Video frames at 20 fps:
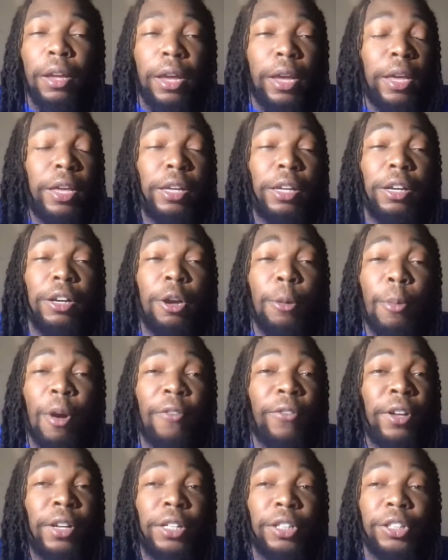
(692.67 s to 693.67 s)
and he can come
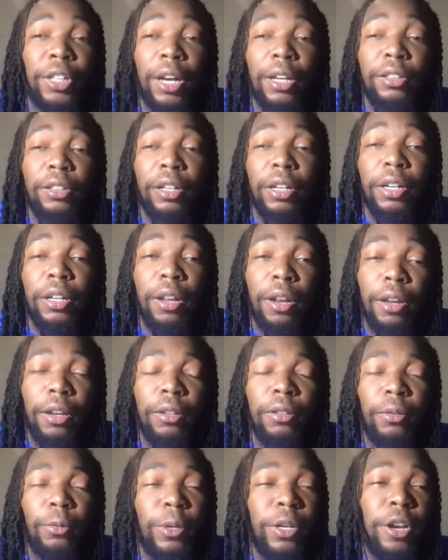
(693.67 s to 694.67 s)
off hit shots like Clay.
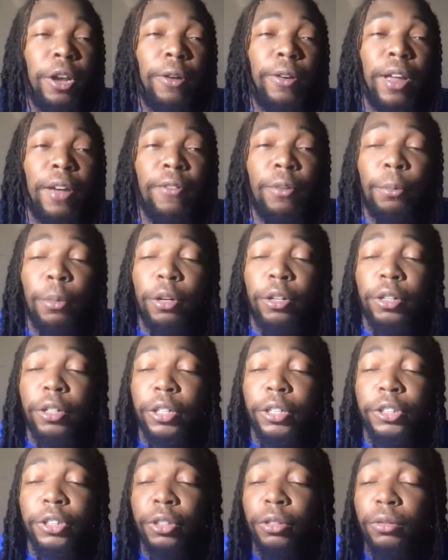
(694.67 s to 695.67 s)
We know Devin Booker can
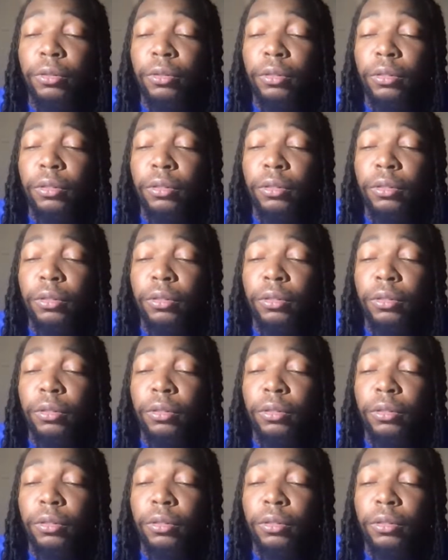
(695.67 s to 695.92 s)
shoot.